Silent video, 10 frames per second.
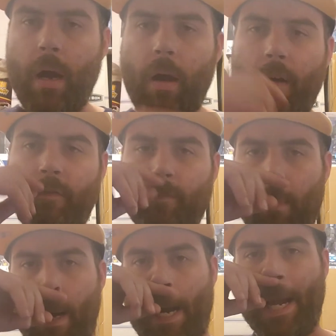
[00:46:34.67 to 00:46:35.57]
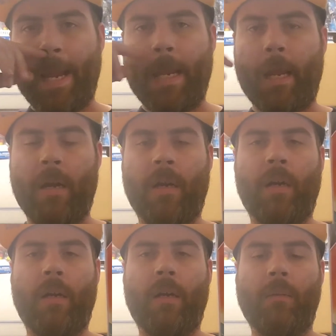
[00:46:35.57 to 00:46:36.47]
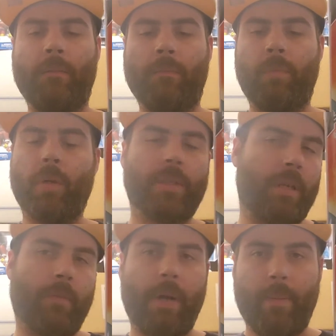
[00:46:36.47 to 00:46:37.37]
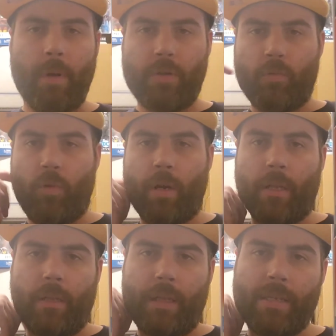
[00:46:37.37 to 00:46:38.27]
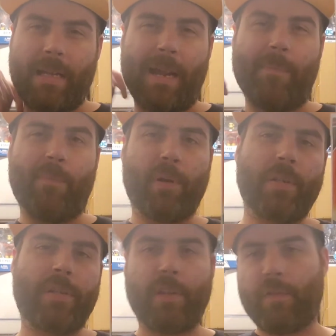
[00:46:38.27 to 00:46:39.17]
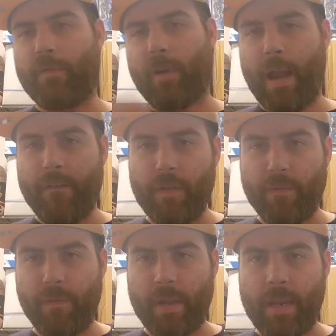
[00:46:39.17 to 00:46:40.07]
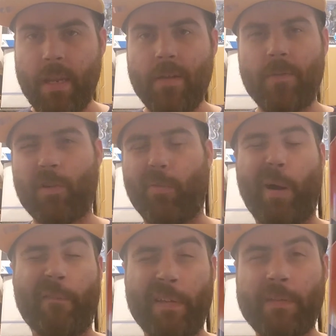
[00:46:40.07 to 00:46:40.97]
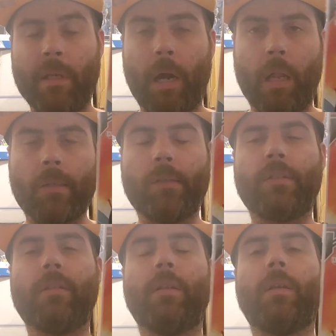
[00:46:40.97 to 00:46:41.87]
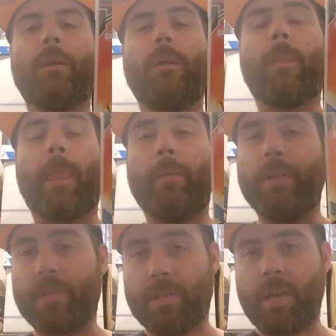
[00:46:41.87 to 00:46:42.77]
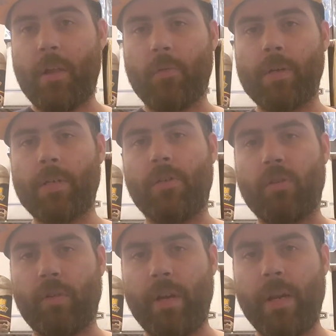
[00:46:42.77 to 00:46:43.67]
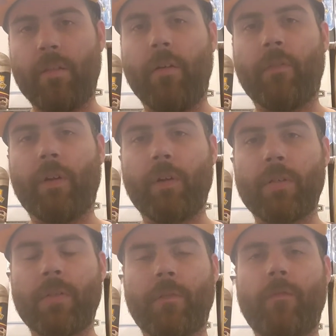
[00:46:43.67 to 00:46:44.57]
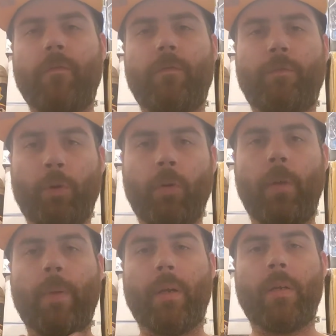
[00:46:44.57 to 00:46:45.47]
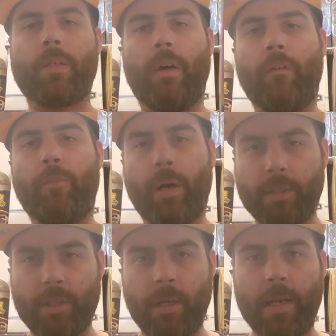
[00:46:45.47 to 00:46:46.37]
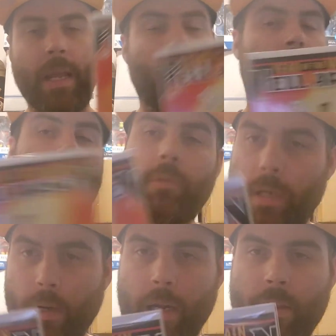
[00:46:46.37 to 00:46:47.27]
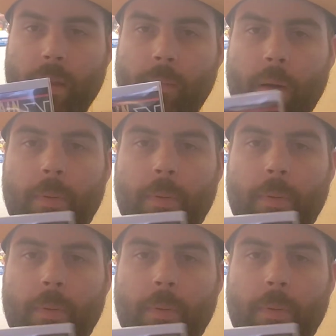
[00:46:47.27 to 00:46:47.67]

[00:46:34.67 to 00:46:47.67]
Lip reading: of my books on my most wanted list. I purchased it for FMV, so about $50. But this is Hell Arisen 3, the first full appearance of Punchline. I don't care anything about